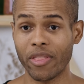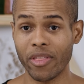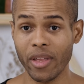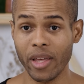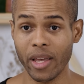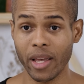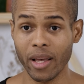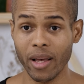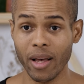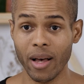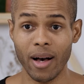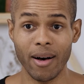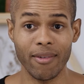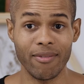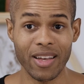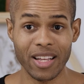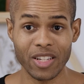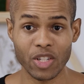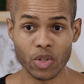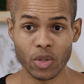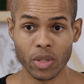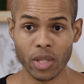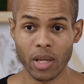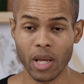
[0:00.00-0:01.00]
thing
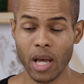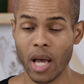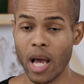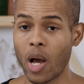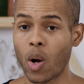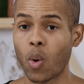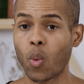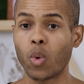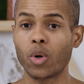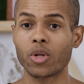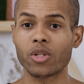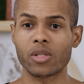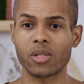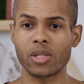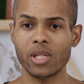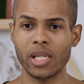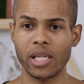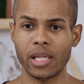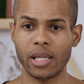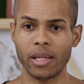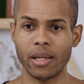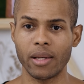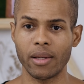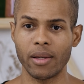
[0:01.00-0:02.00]
eventually. We'll
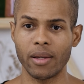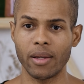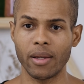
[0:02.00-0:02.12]
see.